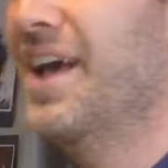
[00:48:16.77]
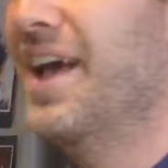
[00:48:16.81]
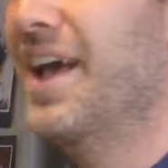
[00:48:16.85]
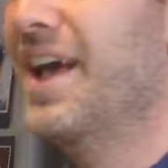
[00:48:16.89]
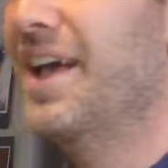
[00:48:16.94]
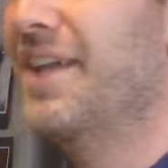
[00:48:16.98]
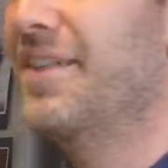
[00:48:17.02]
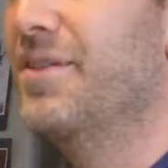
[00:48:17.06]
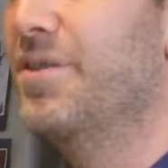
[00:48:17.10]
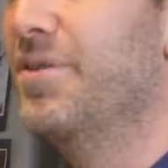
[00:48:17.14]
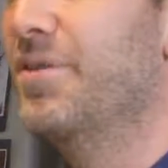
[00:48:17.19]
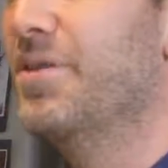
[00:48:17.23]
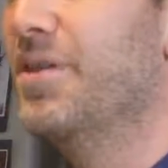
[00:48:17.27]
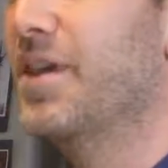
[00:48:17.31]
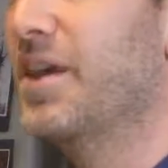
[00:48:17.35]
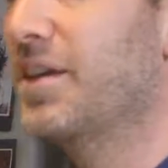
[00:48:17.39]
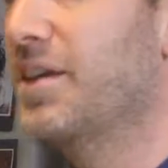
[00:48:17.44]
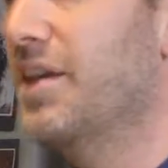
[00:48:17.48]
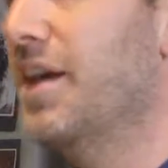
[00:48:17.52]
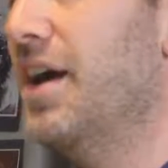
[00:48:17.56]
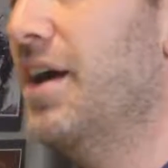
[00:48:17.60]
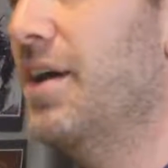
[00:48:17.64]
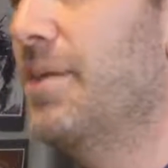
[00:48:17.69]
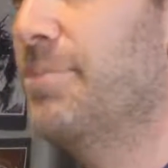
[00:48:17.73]
And they were
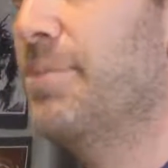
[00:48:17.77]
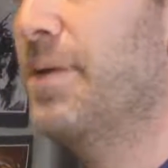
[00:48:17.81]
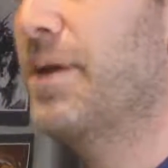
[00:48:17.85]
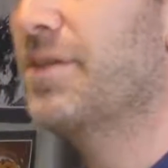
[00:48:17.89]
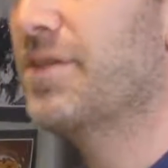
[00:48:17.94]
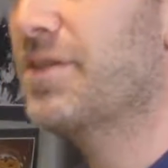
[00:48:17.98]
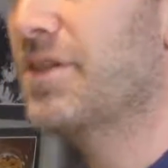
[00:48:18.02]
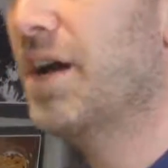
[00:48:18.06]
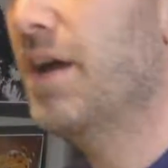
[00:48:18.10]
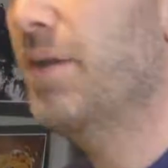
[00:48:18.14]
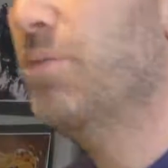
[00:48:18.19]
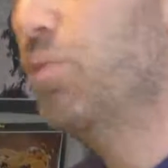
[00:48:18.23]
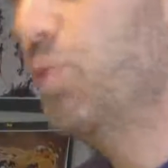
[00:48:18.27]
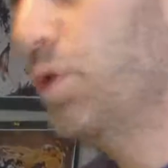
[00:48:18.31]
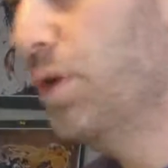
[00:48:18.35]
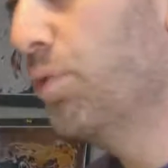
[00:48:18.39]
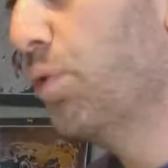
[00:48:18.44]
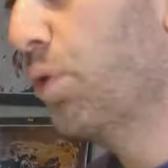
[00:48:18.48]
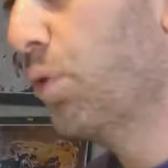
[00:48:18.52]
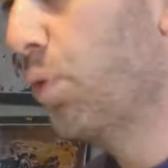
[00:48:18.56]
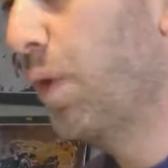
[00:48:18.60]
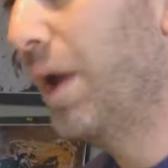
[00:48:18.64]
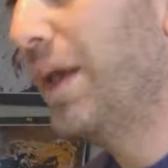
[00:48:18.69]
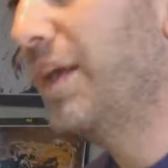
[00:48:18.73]
like, yeah, by the time we
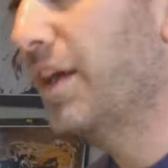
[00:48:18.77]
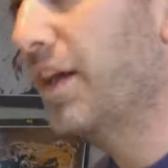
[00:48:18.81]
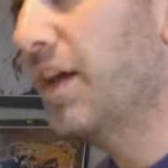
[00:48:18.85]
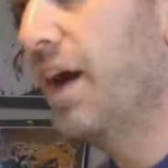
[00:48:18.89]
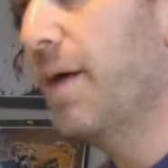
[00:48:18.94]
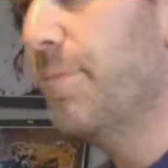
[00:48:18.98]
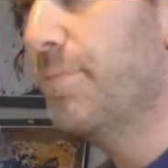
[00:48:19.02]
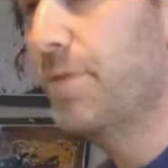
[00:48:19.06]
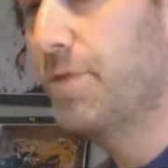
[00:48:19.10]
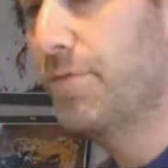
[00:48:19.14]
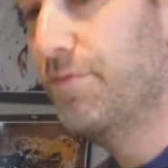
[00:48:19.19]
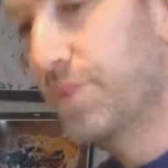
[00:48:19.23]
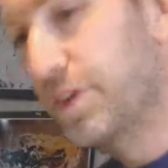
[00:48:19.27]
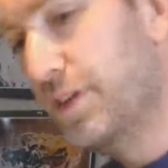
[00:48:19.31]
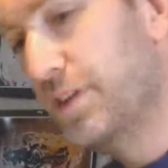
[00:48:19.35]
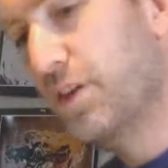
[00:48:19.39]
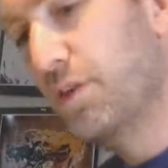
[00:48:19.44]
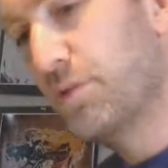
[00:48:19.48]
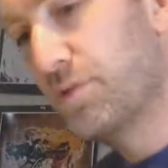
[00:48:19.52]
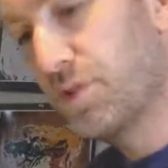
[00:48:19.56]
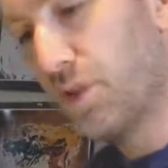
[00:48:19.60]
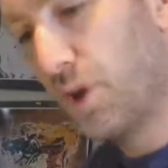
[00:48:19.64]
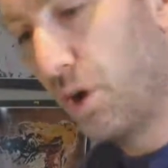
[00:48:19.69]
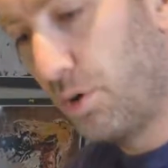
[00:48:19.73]
were waking up, the
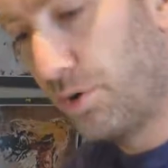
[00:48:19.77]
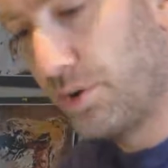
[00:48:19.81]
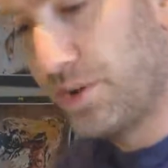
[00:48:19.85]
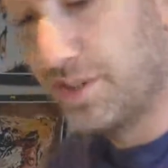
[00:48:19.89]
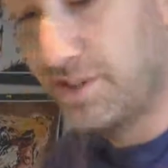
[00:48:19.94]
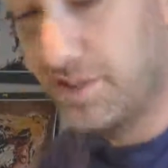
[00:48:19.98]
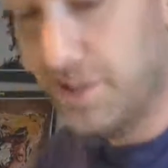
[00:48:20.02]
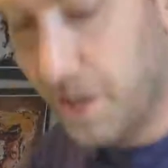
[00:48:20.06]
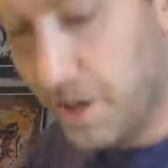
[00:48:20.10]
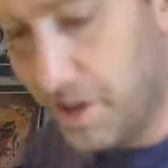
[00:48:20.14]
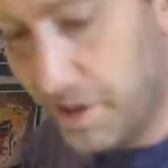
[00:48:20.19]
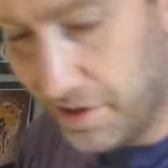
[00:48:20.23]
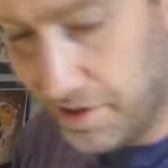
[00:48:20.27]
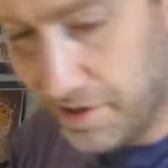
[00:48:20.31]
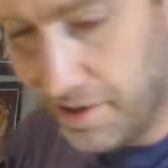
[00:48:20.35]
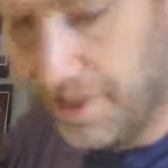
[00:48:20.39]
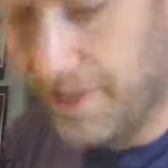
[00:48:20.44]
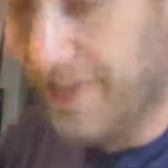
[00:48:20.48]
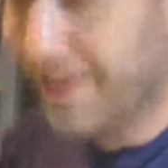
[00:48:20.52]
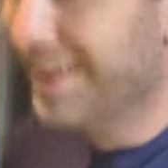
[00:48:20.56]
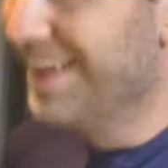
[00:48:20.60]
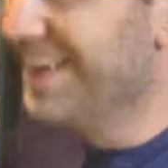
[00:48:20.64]
video was already done.